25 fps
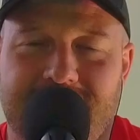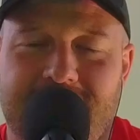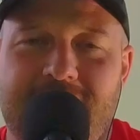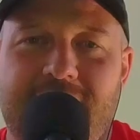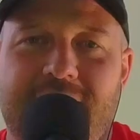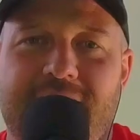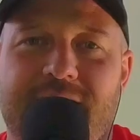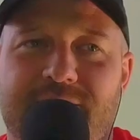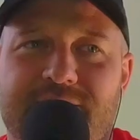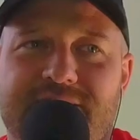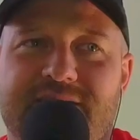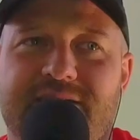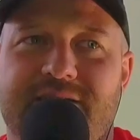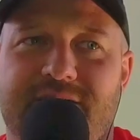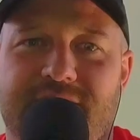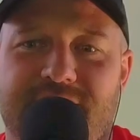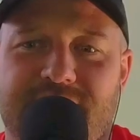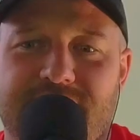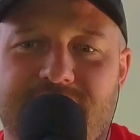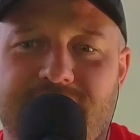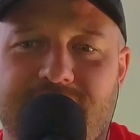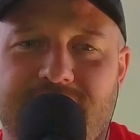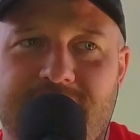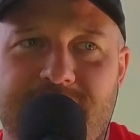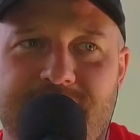Yeah, he was a little
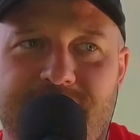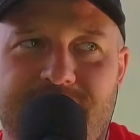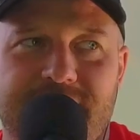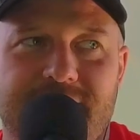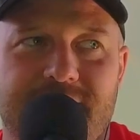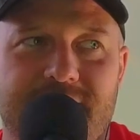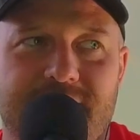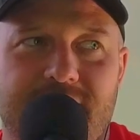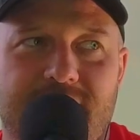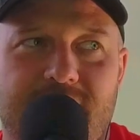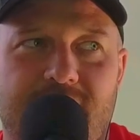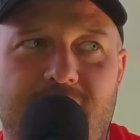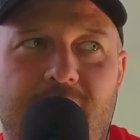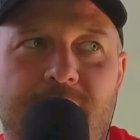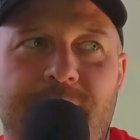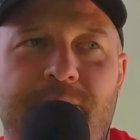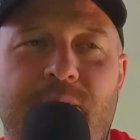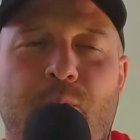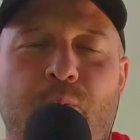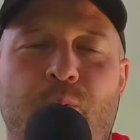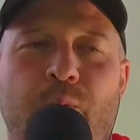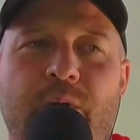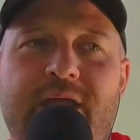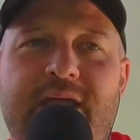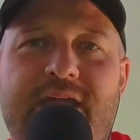early. Oh, but, yeah, yeah.
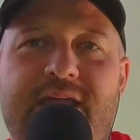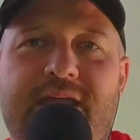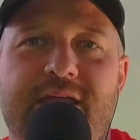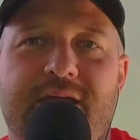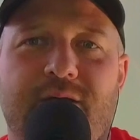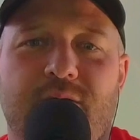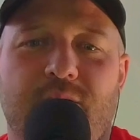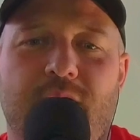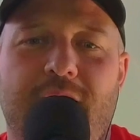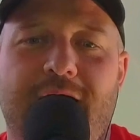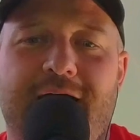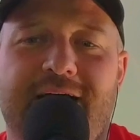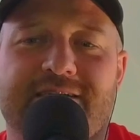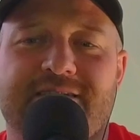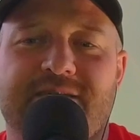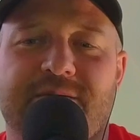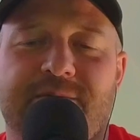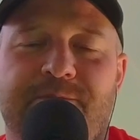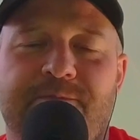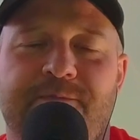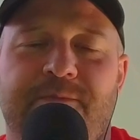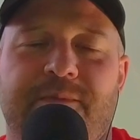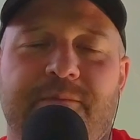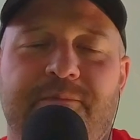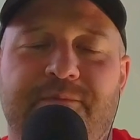But we, as a
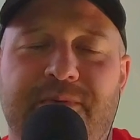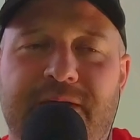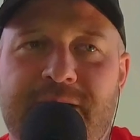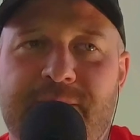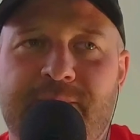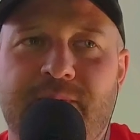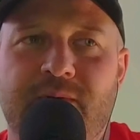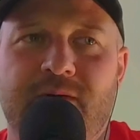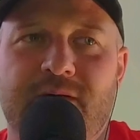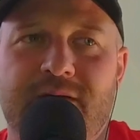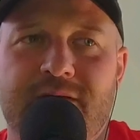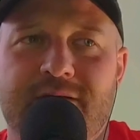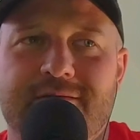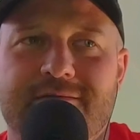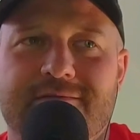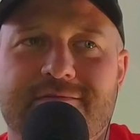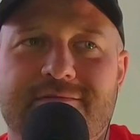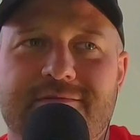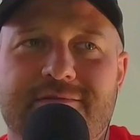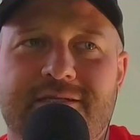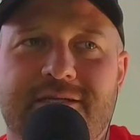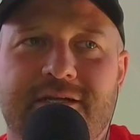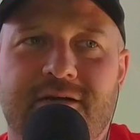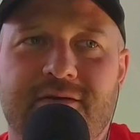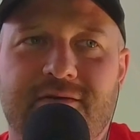people,
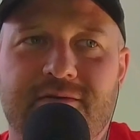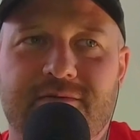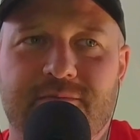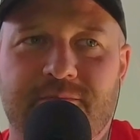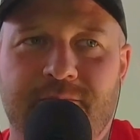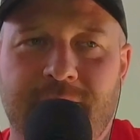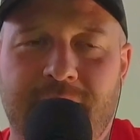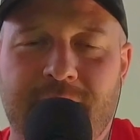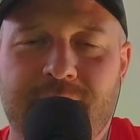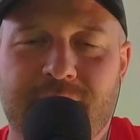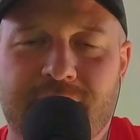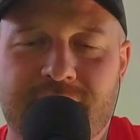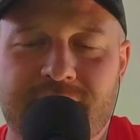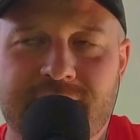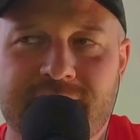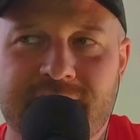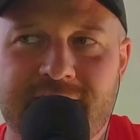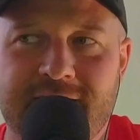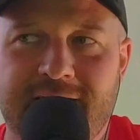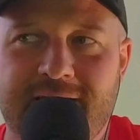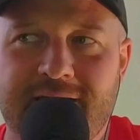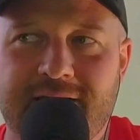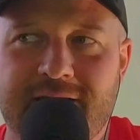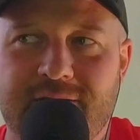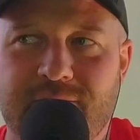you know, my brother
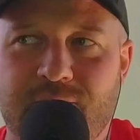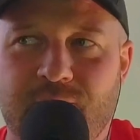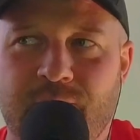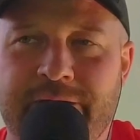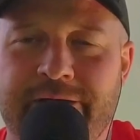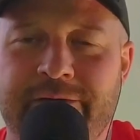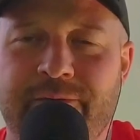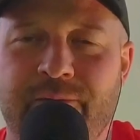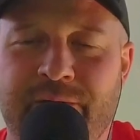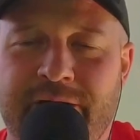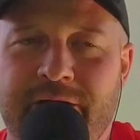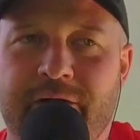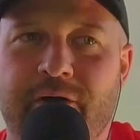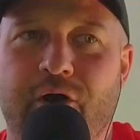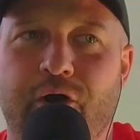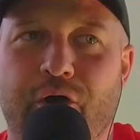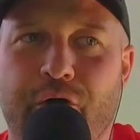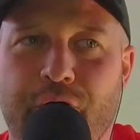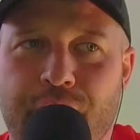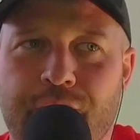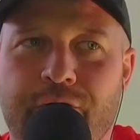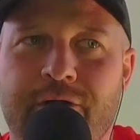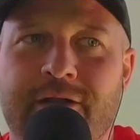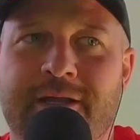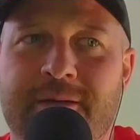and I, we, oh. we are
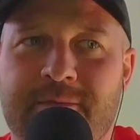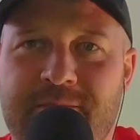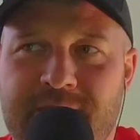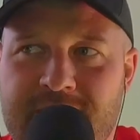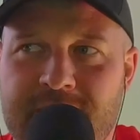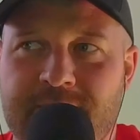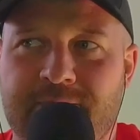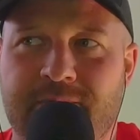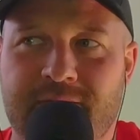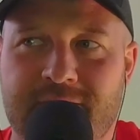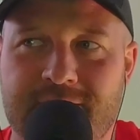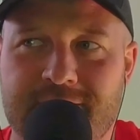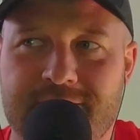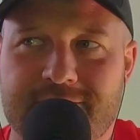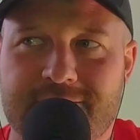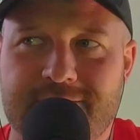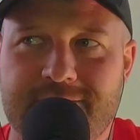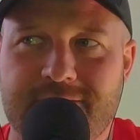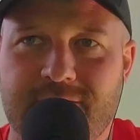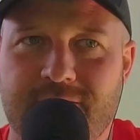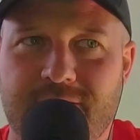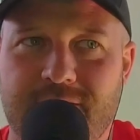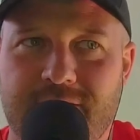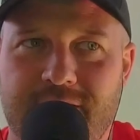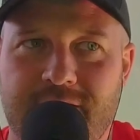early people.
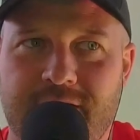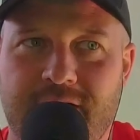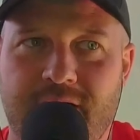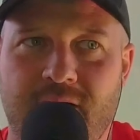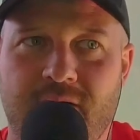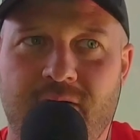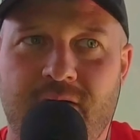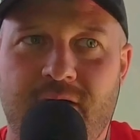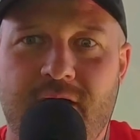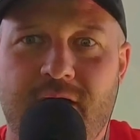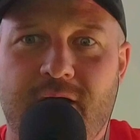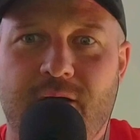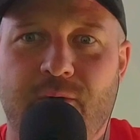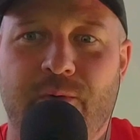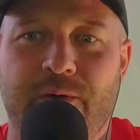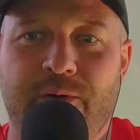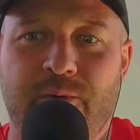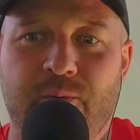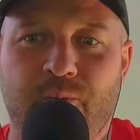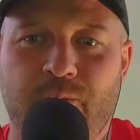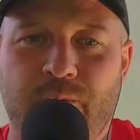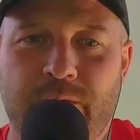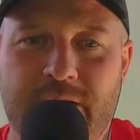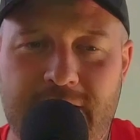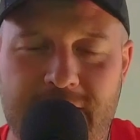Okay. You know,
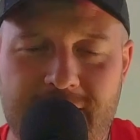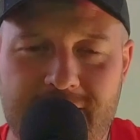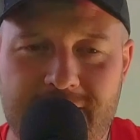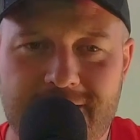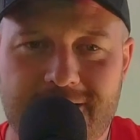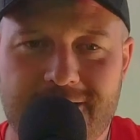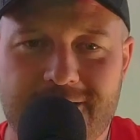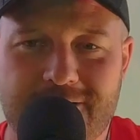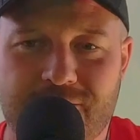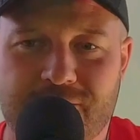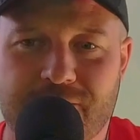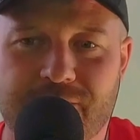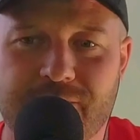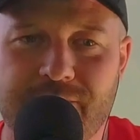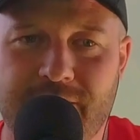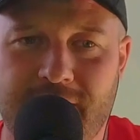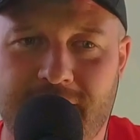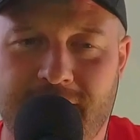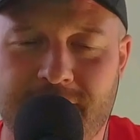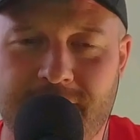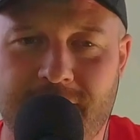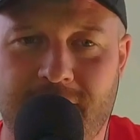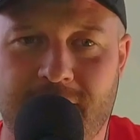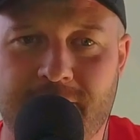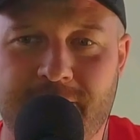when we grew
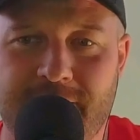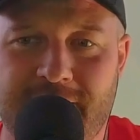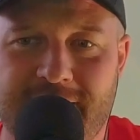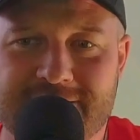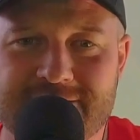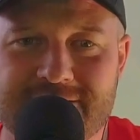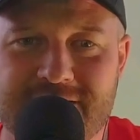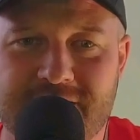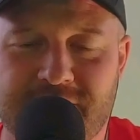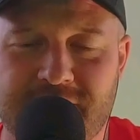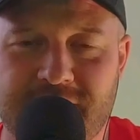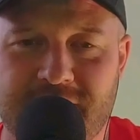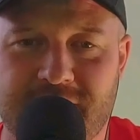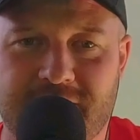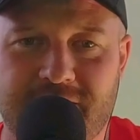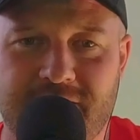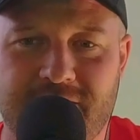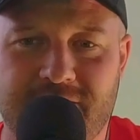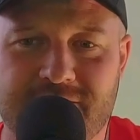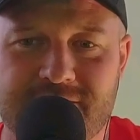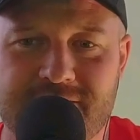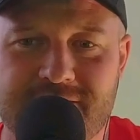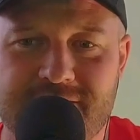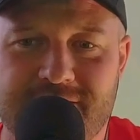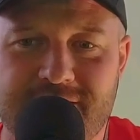up, our basketball
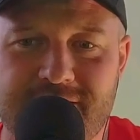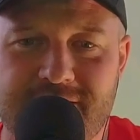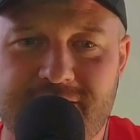coach,